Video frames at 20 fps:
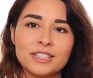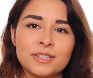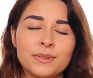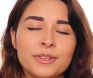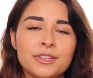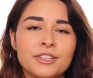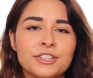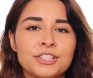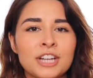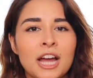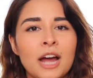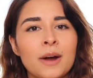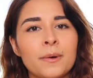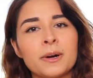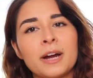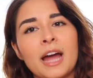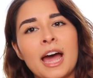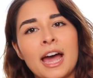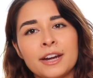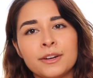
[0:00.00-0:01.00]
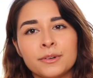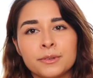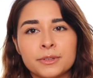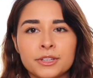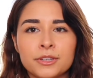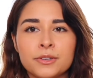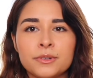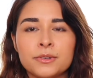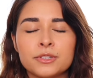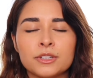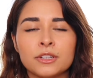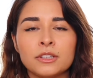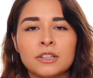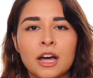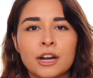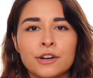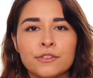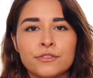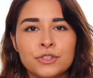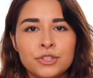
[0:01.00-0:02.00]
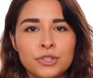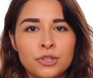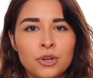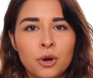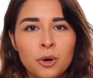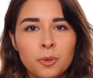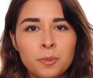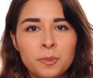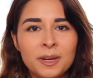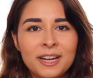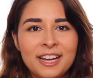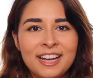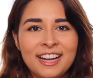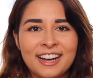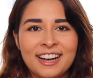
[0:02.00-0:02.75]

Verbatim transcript: So in the shower, I don't use a lot of soap soap.